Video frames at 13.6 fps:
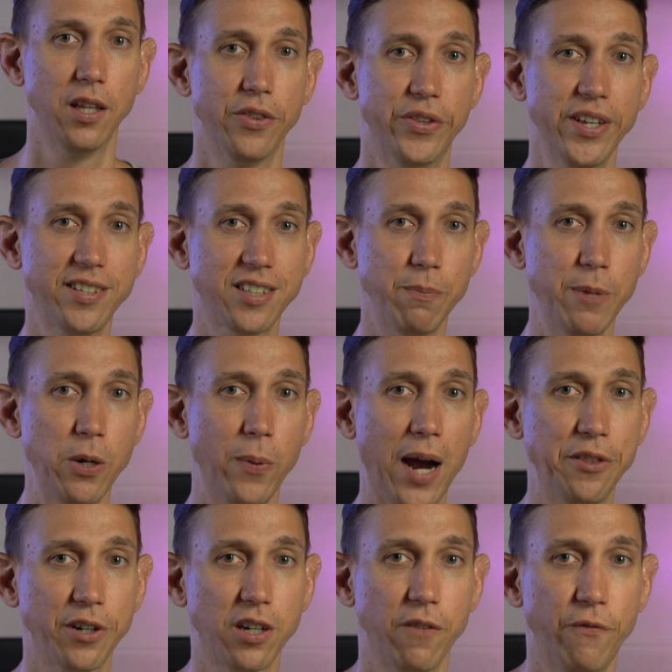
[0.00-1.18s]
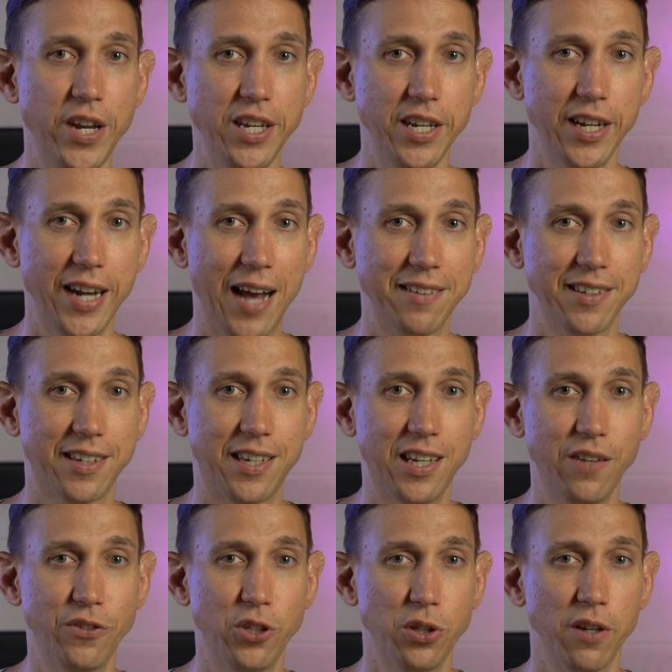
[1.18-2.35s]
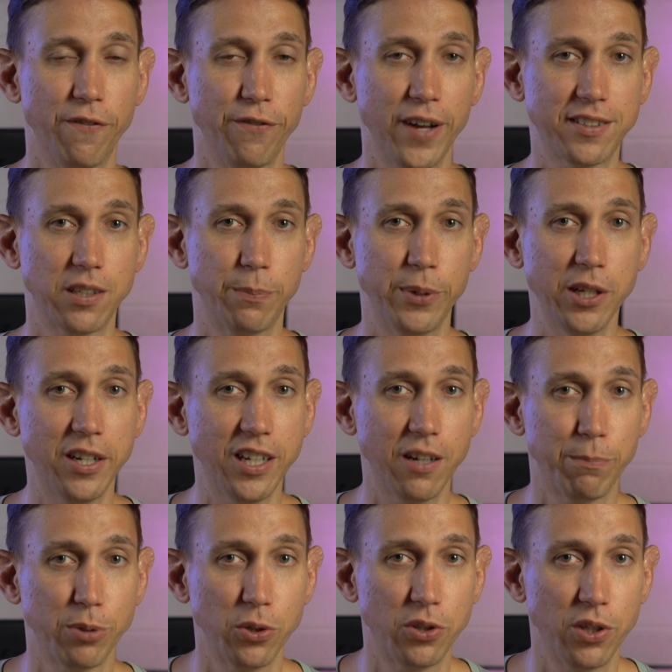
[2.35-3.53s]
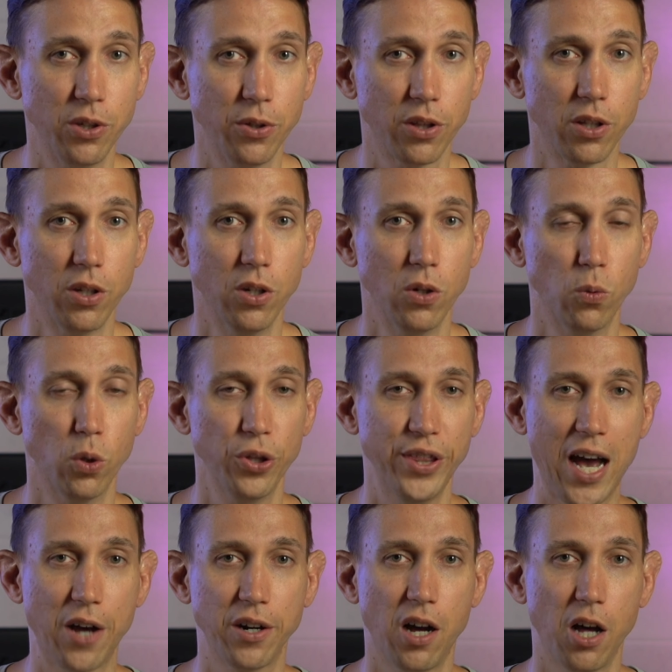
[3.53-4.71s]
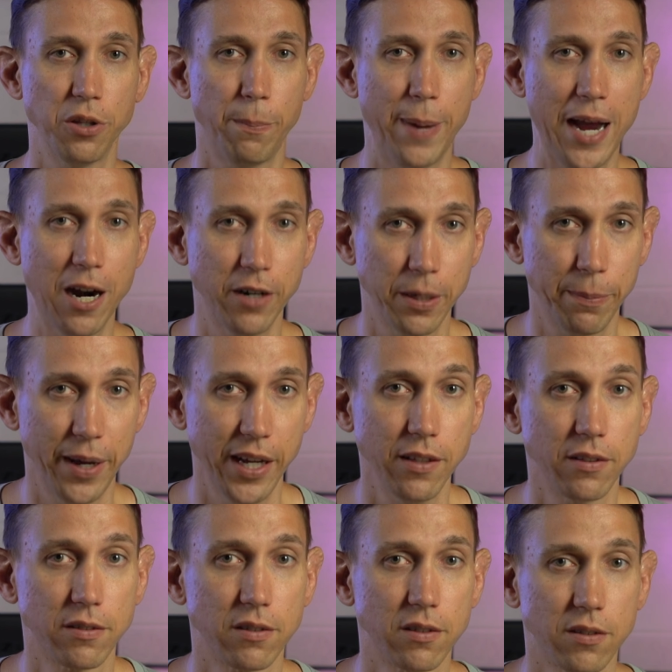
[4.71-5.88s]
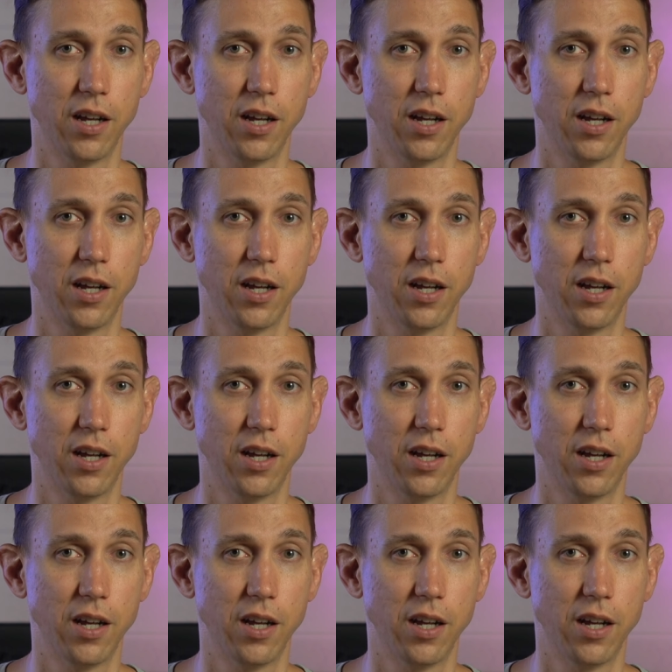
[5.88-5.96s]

This can be rather convenient as it gives you the flexibility of Bluetooth without all the pairing pains.